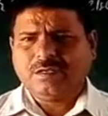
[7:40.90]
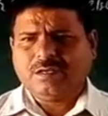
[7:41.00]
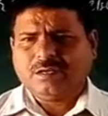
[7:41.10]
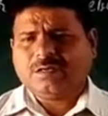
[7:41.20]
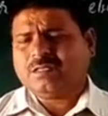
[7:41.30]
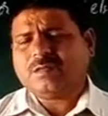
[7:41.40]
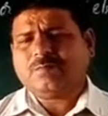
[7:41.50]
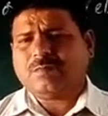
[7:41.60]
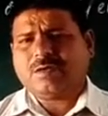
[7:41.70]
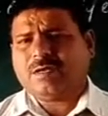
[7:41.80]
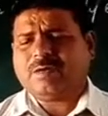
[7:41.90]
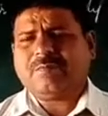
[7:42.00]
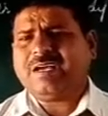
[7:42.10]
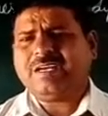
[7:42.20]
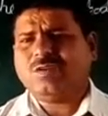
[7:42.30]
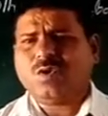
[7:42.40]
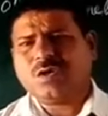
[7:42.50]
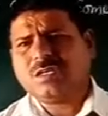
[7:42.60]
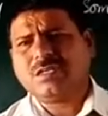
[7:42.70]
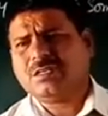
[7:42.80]
My
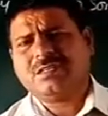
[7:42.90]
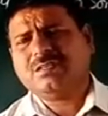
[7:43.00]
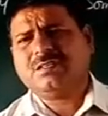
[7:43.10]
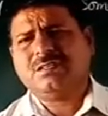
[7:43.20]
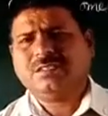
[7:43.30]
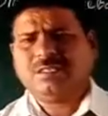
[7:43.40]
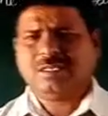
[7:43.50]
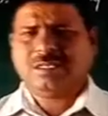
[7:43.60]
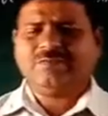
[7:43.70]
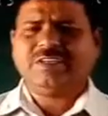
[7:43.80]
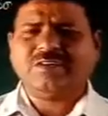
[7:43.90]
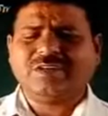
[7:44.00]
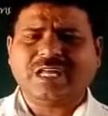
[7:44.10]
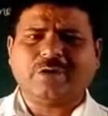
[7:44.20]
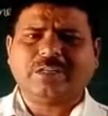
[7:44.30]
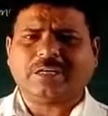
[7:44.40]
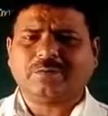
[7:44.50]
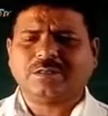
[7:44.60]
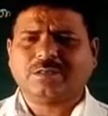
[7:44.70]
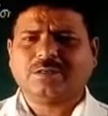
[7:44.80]
daughter, we don't have that
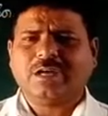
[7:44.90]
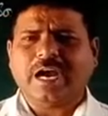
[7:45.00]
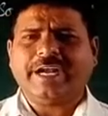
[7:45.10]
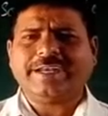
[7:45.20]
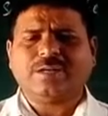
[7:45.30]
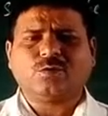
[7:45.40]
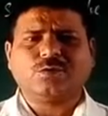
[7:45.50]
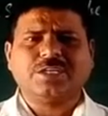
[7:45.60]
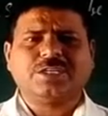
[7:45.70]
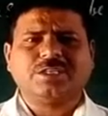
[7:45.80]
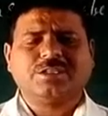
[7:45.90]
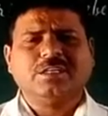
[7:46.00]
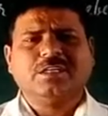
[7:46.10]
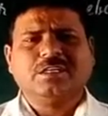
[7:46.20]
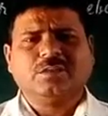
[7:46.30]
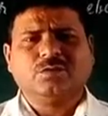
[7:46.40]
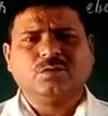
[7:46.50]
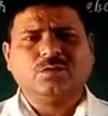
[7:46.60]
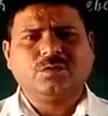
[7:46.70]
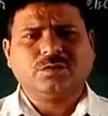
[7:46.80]
much idea to teach,
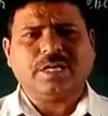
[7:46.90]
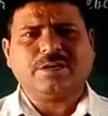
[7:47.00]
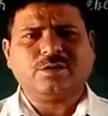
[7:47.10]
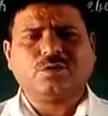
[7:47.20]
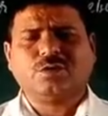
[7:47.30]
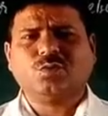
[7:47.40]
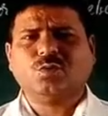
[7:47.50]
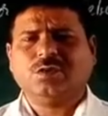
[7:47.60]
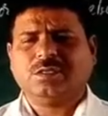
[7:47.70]
to send her to the school.